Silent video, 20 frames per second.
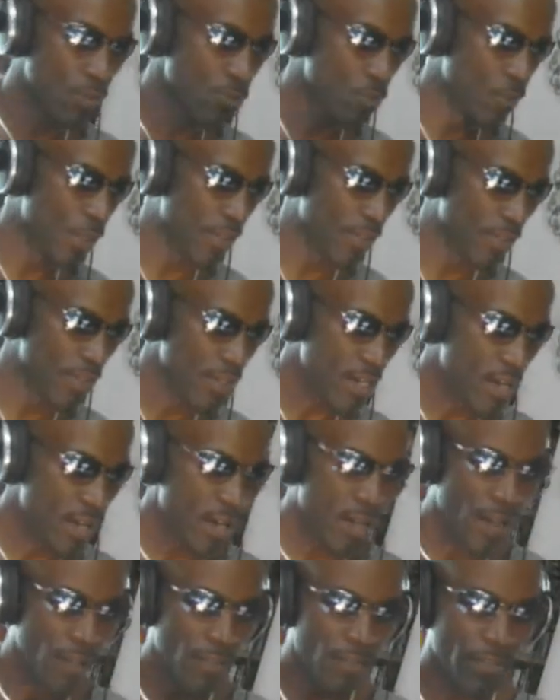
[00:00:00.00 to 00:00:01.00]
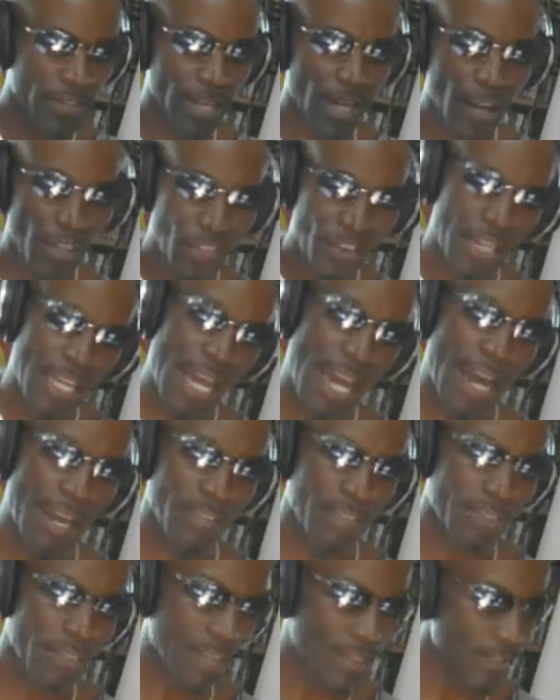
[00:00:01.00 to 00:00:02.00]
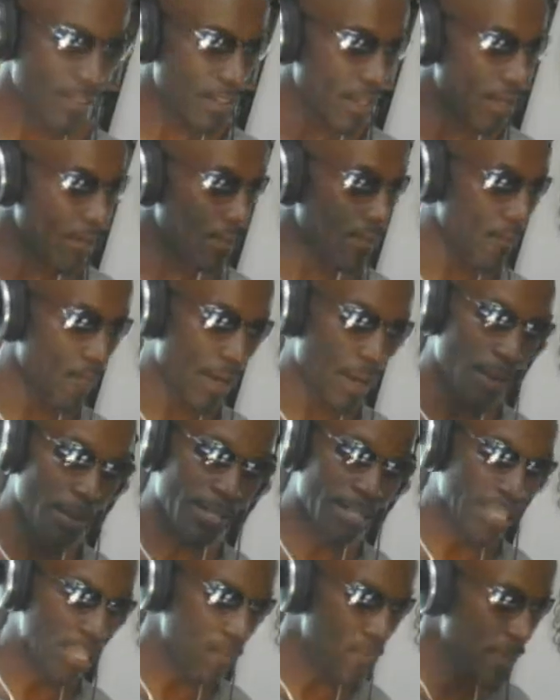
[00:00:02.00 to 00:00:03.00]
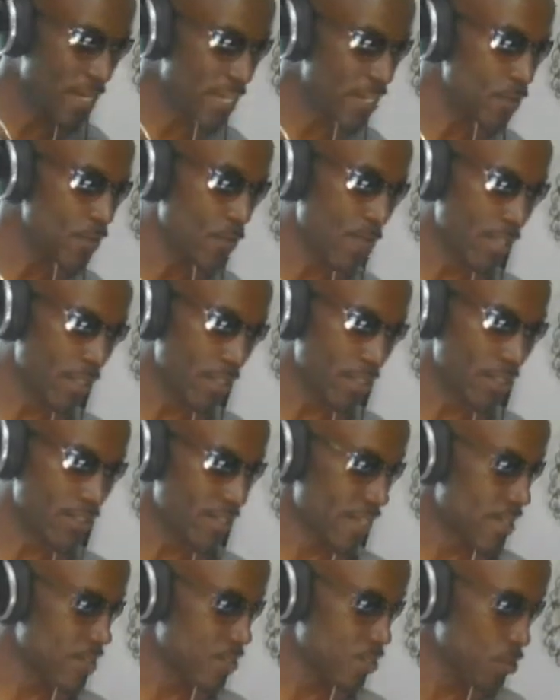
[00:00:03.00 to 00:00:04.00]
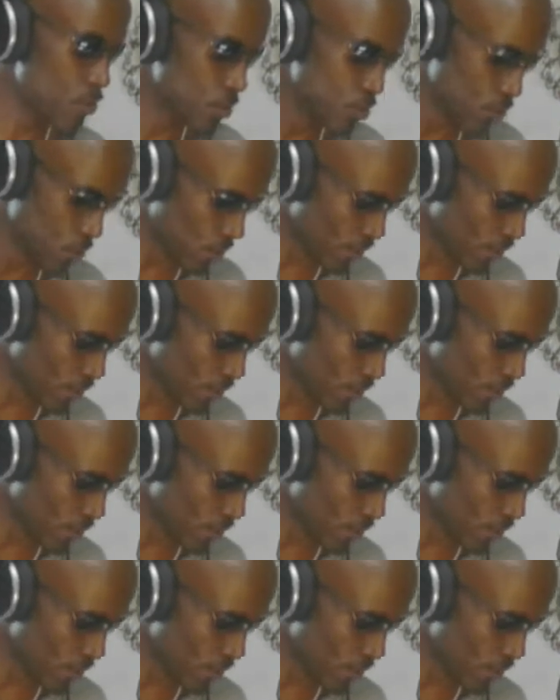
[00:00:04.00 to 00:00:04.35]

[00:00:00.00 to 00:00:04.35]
with the other cats, and uh, keeping it real is as usual,